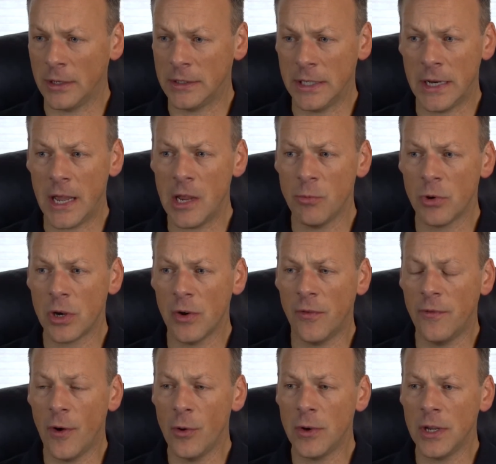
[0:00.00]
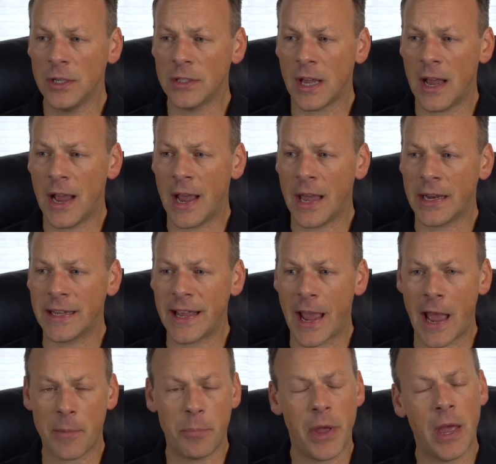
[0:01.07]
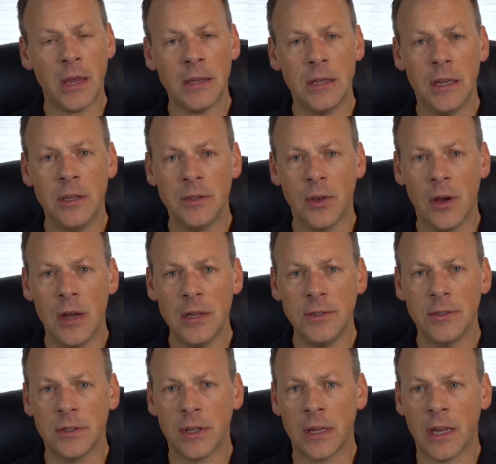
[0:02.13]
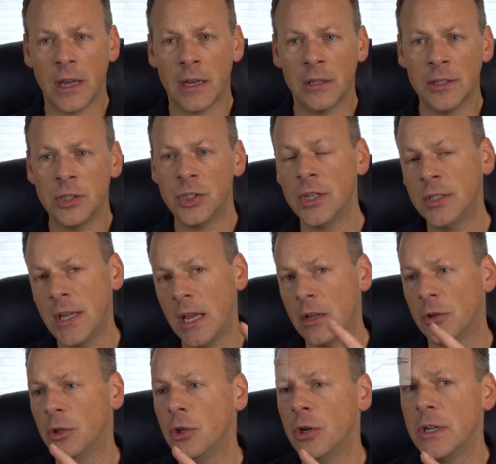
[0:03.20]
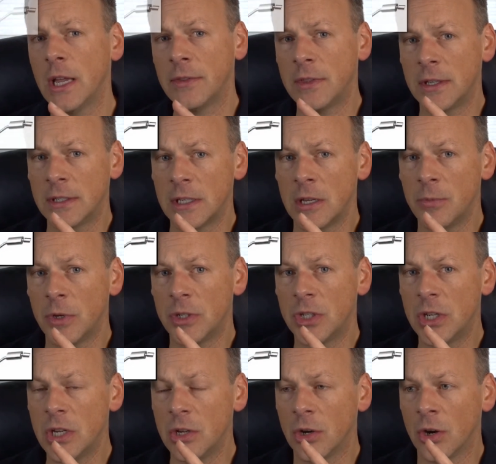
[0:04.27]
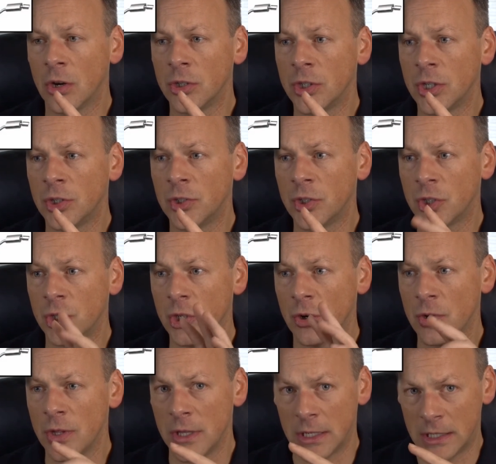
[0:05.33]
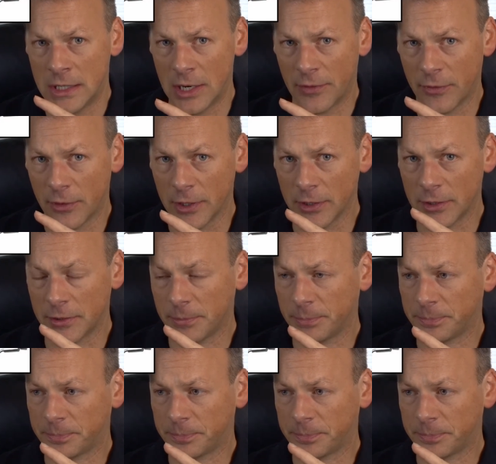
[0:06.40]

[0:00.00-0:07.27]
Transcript: Today we're going to focus on cat back exhaust, and let's just take a look at this image here just to show you the difference.